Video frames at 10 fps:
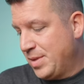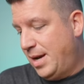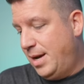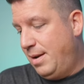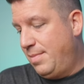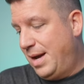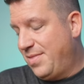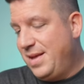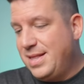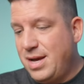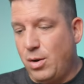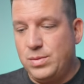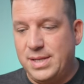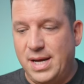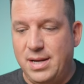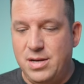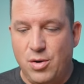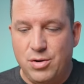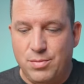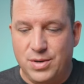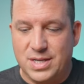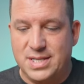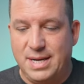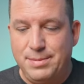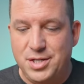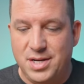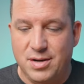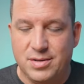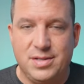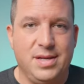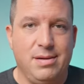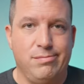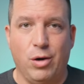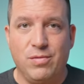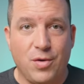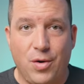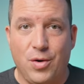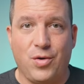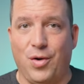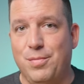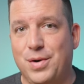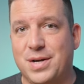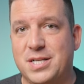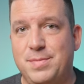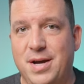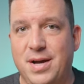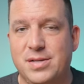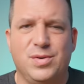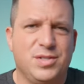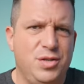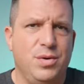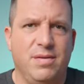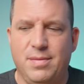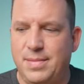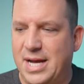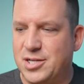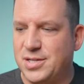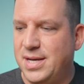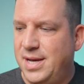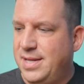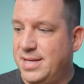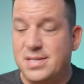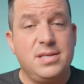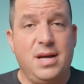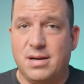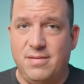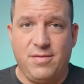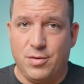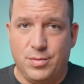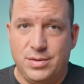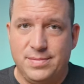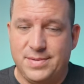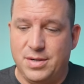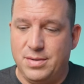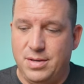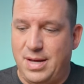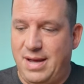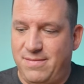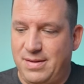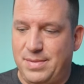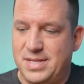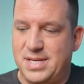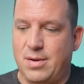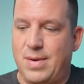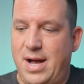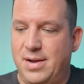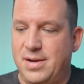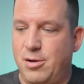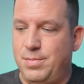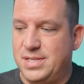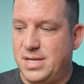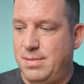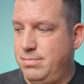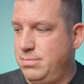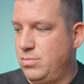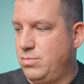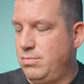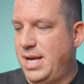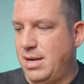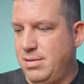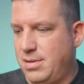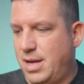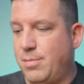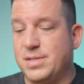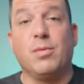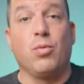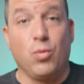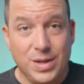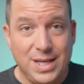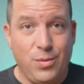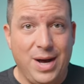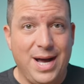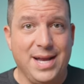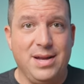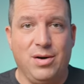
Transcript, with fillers: Uh, I think the only notable exception here to the overall Chromebook experience, well, two of them actually, this is not a convertible, so you can't flip this thing around. It opens up, man, that opens up really wide.